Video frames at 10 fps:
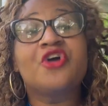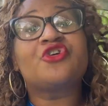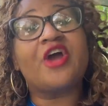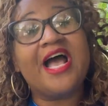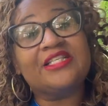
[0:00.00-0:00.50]

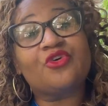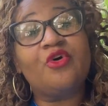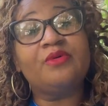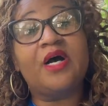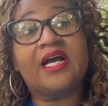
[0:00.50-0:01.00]
Your
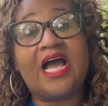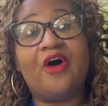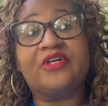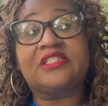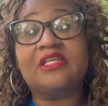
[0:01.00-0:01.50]
escrow
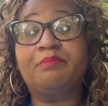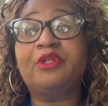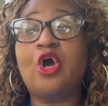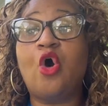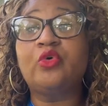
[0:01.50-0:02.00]
account is
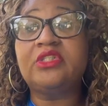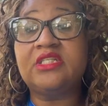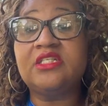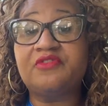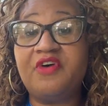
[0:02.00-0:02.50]
simply holding
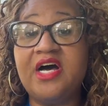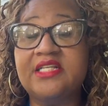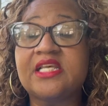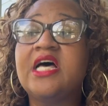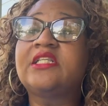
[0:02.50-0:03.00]
these
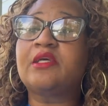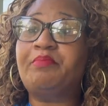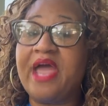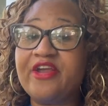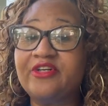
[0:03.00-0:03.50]
funds to
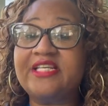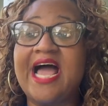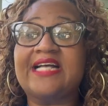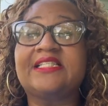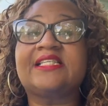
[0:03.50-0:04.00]
pay your
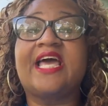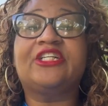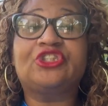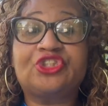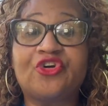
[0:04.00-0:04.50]
taxes and
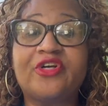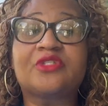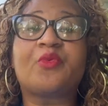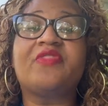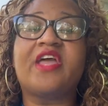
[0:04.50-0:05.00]
insurance
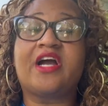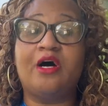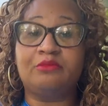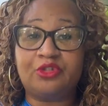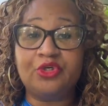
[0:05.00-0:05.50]
when they
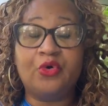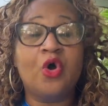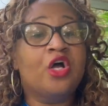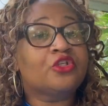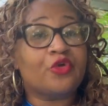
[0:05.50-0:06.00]
come due
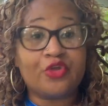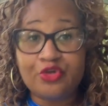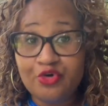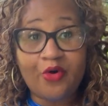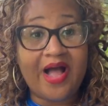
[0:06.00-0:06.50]
so that
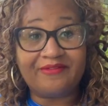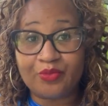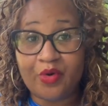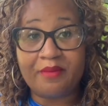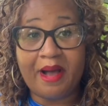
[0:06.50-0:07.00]
you don't have to
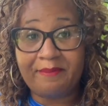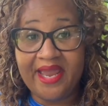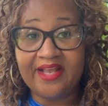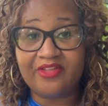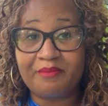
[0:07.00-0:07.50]
worry about
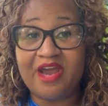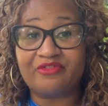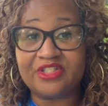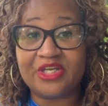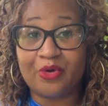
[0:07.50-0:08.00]
paying them
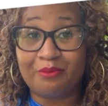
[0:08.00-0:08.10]
every single